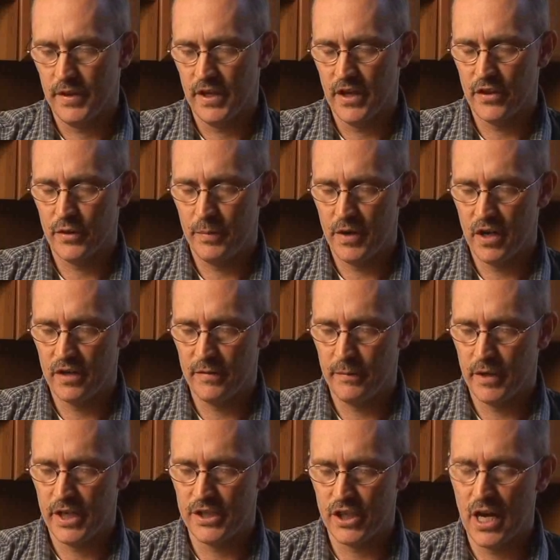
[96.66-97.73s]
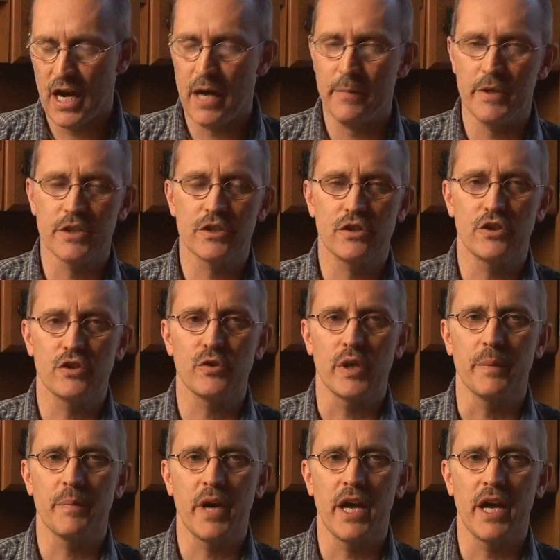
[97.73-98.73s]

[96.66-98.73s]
the other part of my job is to treat